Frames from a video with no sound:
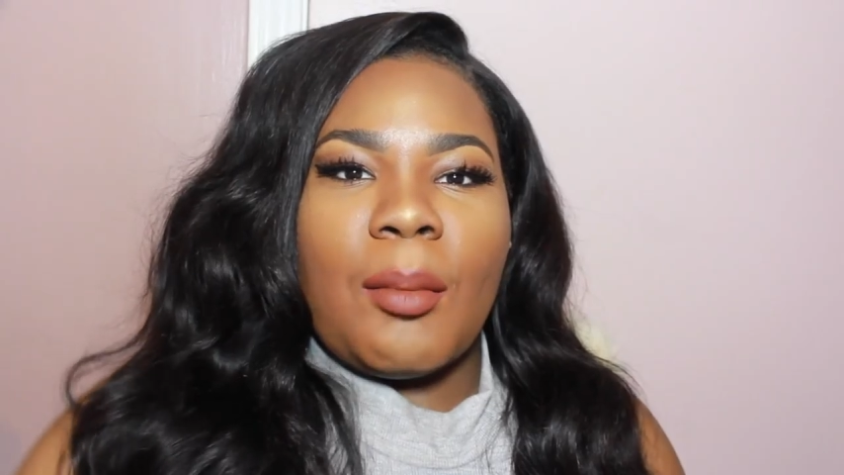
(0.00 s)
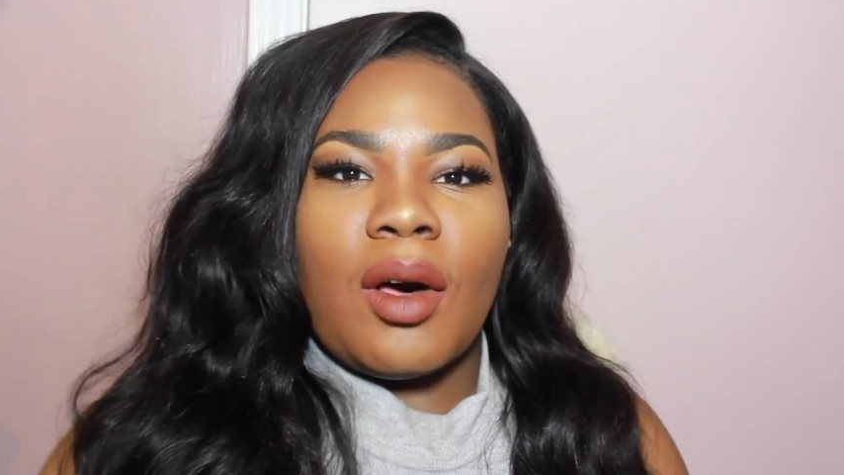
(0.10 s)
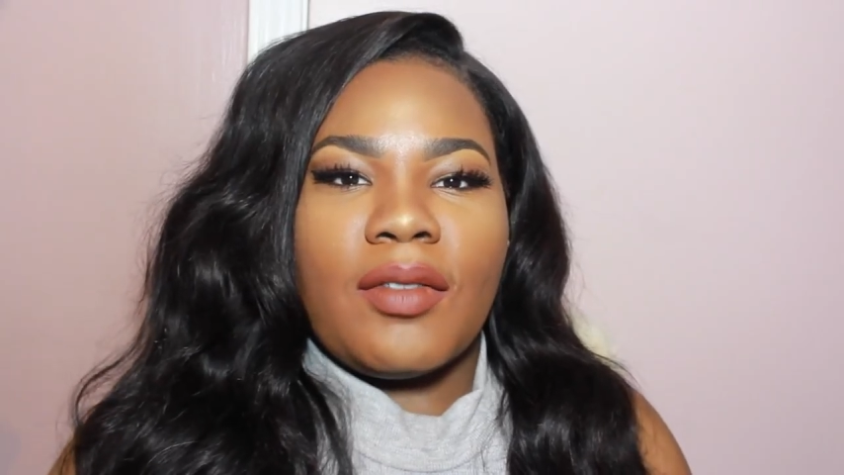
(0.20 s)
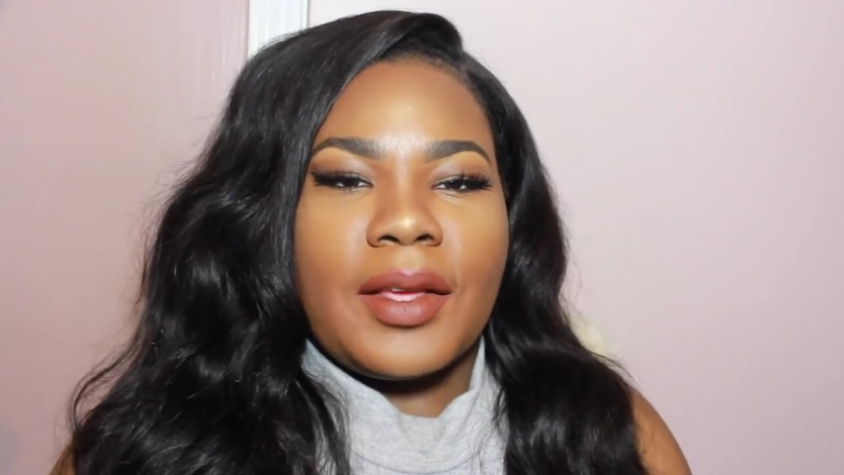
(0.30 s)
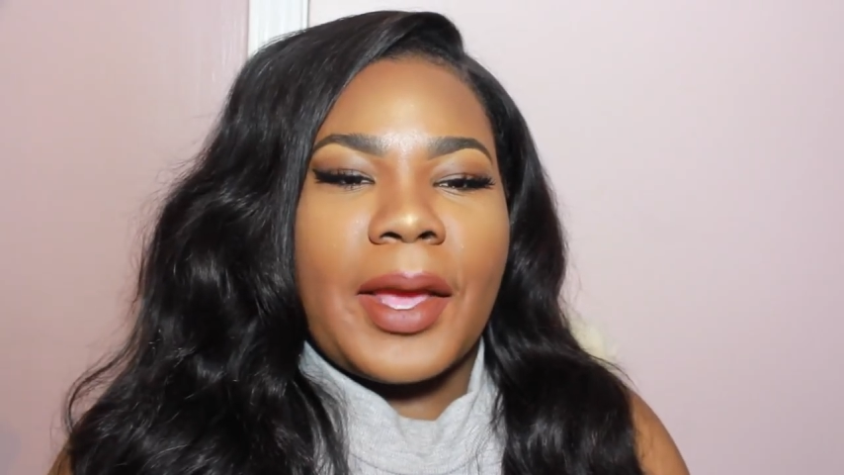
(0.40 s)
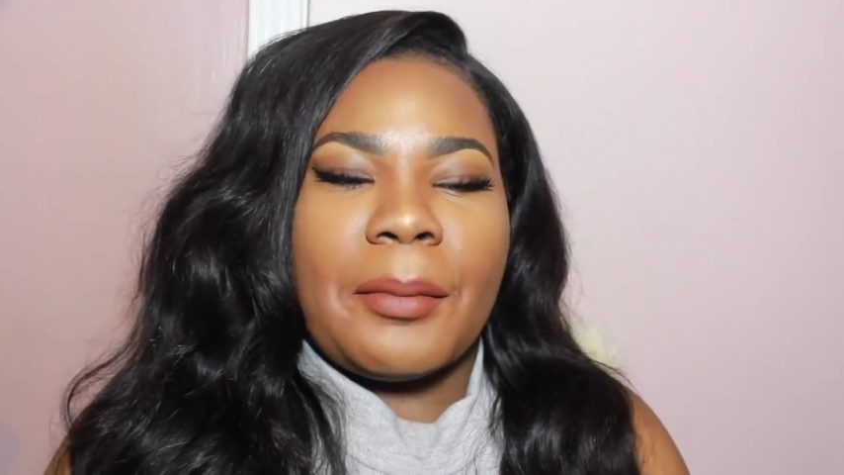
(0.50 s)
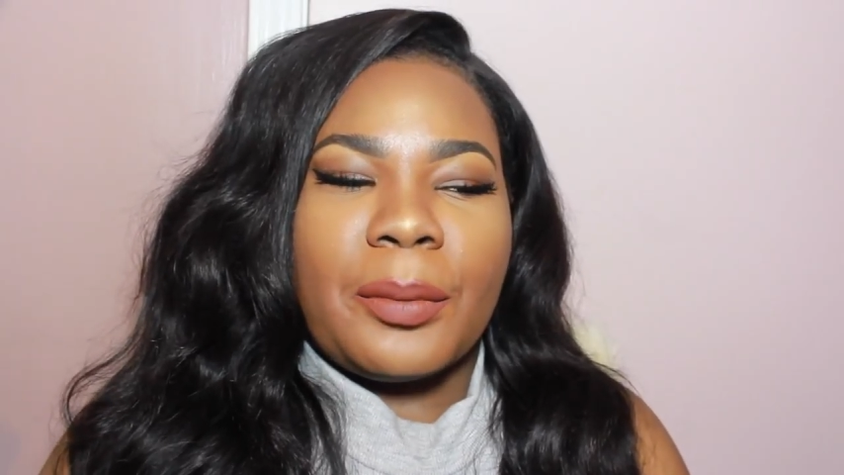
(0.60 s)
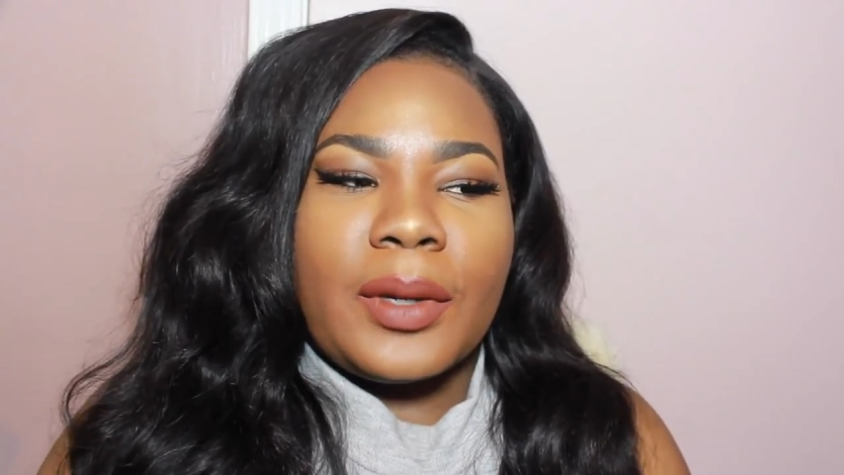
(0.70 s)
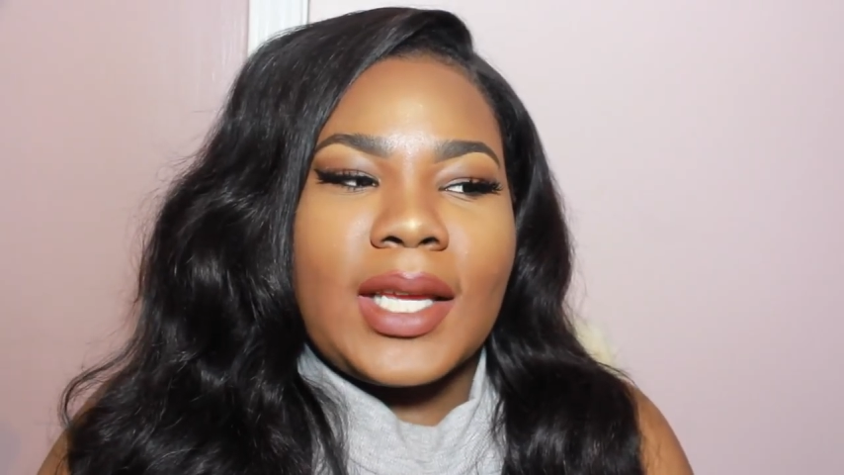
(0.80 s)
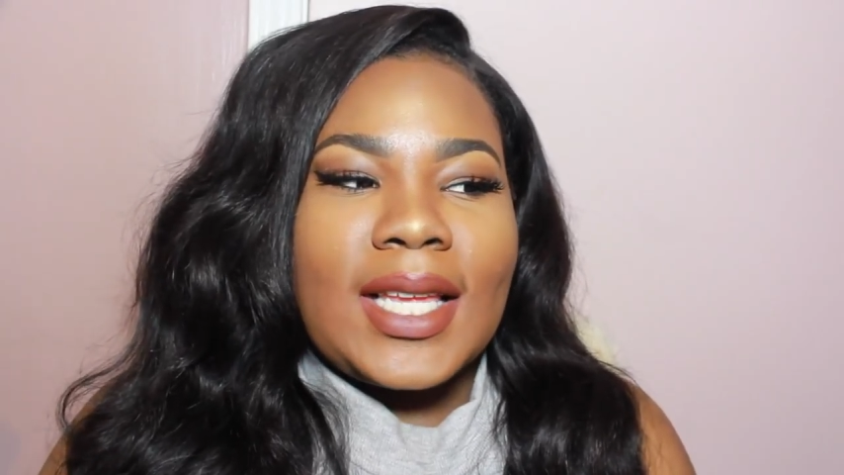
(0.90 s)
above the camera
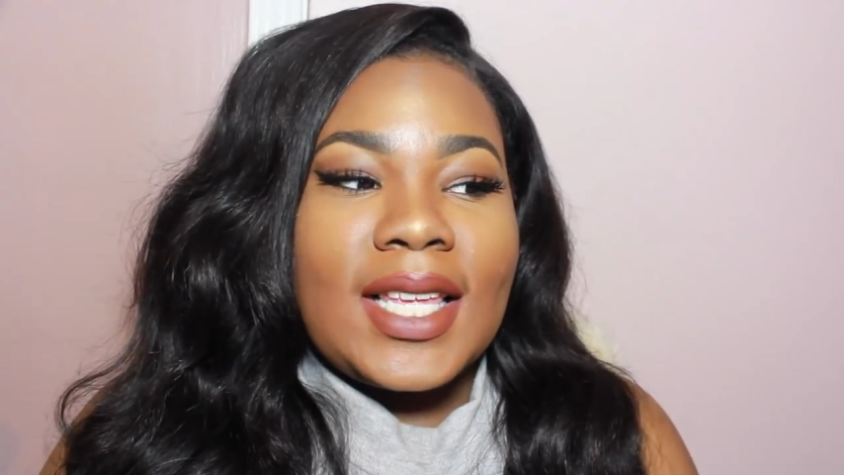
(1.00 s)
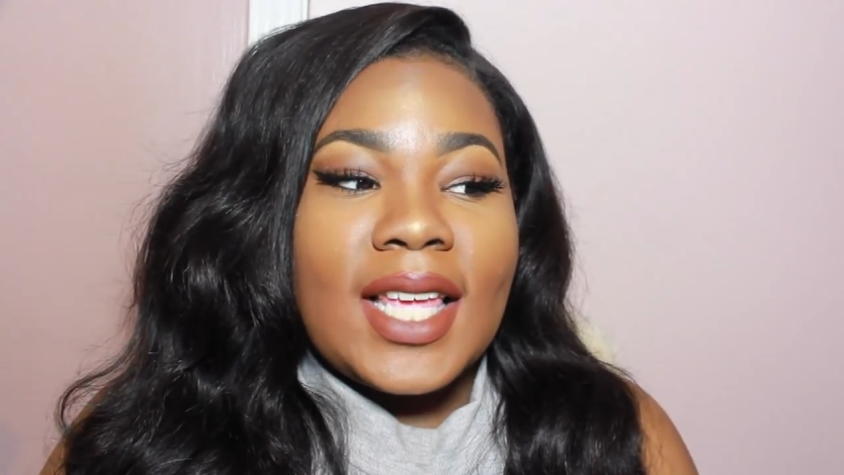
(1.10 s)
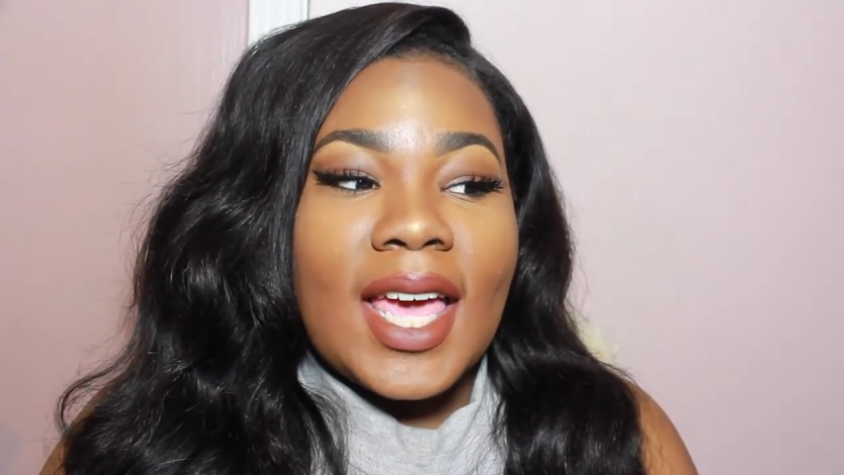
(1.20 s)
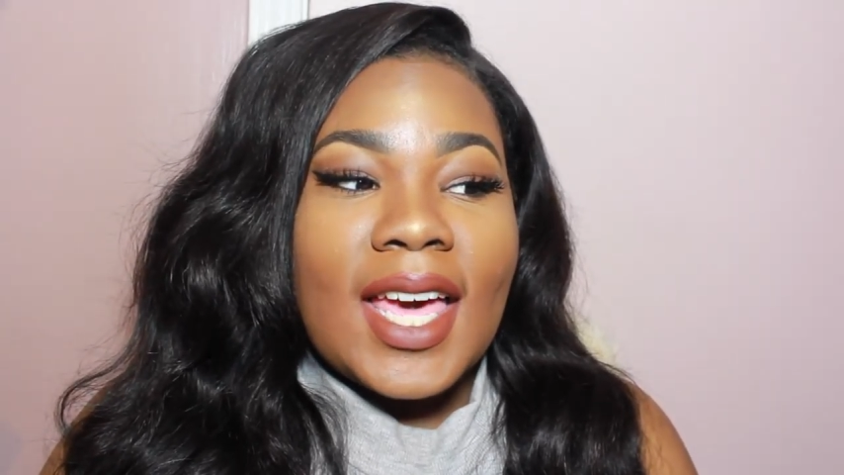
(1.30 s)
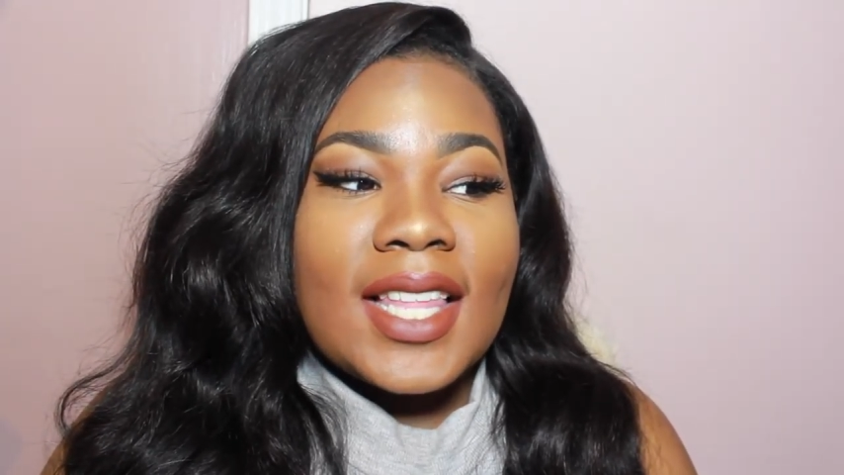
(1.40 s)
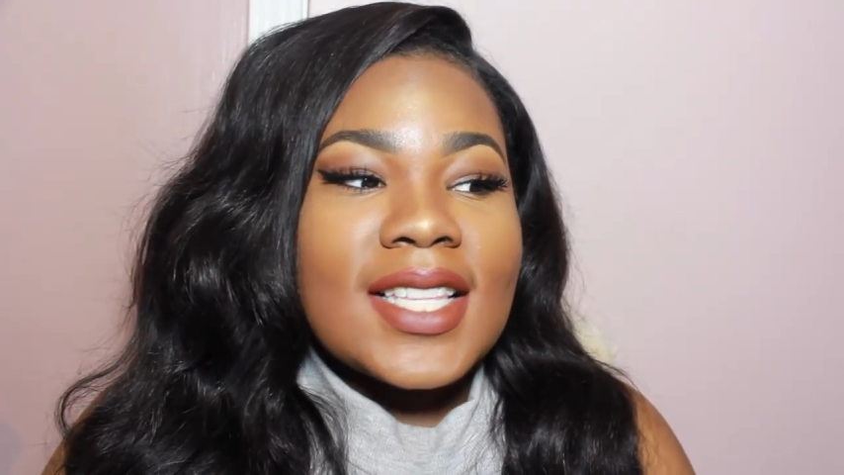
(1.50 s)
but yeah